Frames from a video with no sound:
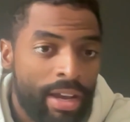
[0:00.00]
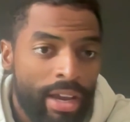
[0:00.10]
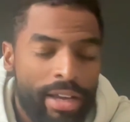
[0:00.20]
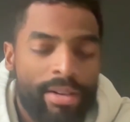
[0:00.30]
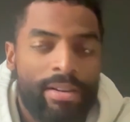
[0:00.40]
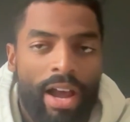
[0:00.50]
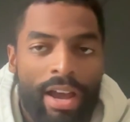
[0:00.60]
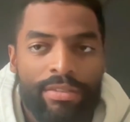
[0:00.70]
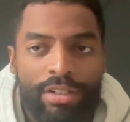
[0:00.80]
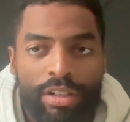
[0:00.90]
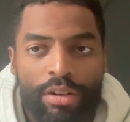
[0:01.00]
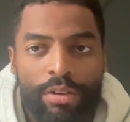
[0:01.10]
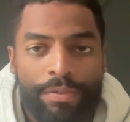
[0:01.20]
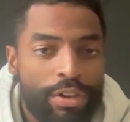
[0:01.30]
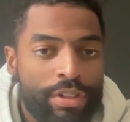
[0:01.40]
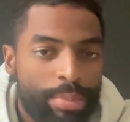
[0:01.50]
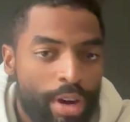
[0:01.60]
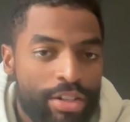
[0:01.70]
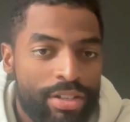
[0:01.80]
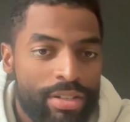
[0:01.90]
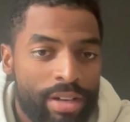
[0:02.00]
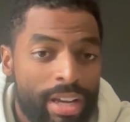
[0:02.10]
and obviously first impressions